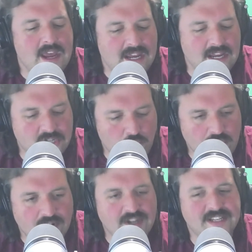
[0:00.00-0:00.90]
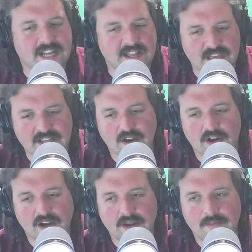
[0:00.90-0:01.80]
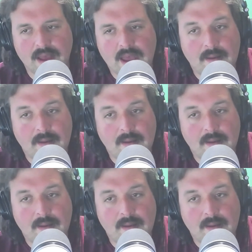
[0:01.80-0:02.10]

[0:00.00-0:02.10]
He is a winner. He's got that dog in him.